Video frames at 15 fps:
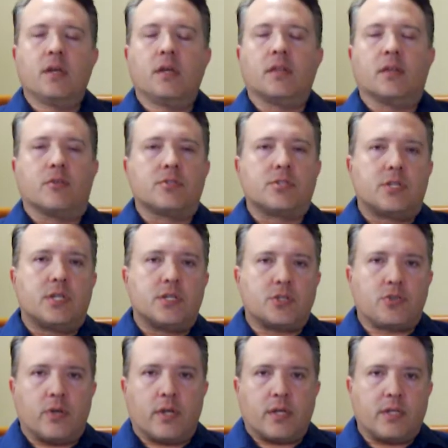those
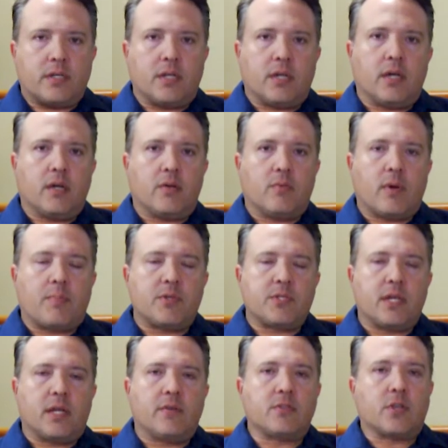district
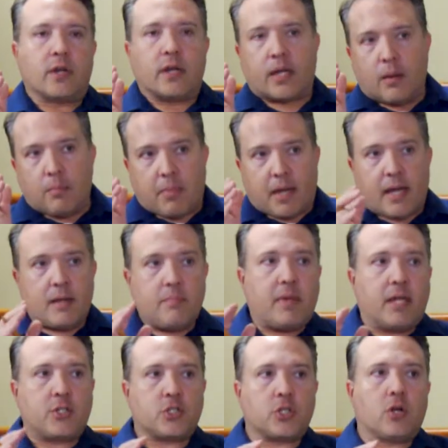representatives are going to come by and
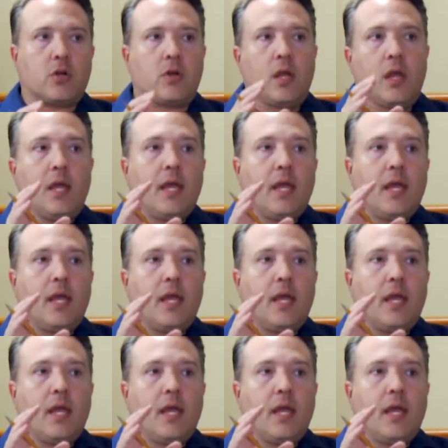make sure